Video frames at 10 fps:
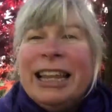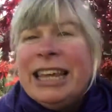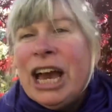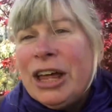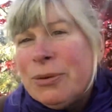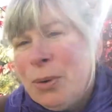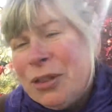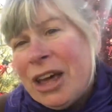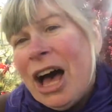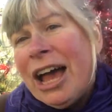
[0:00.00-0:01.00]
other one
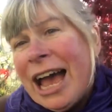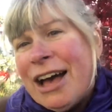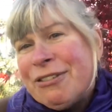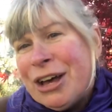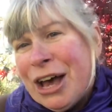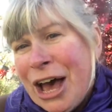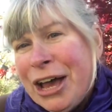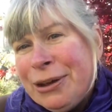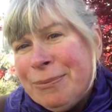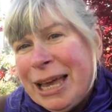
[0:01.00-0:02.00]
that I have at
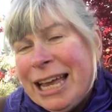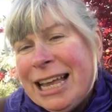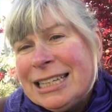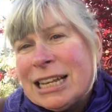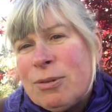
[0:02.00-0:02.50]
home is